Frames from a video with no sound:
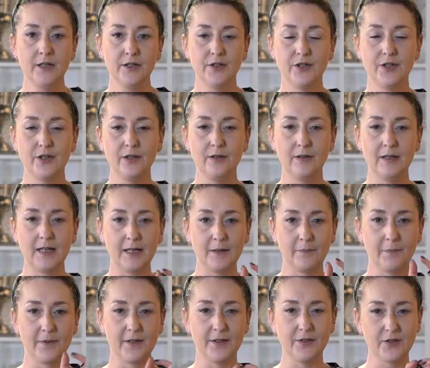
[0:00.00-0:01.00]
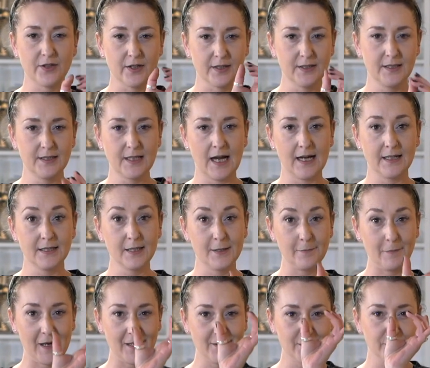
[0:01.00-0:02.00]
tulip that just has the
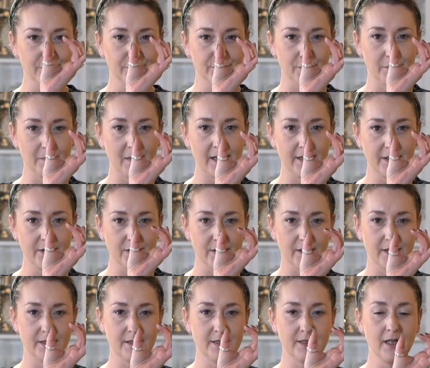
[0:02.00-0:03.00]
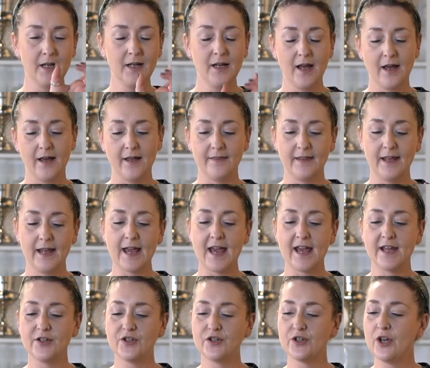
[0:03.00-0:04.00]
petal formations at the
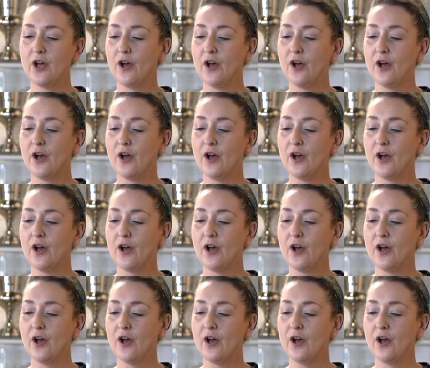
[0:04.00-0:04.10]
edge,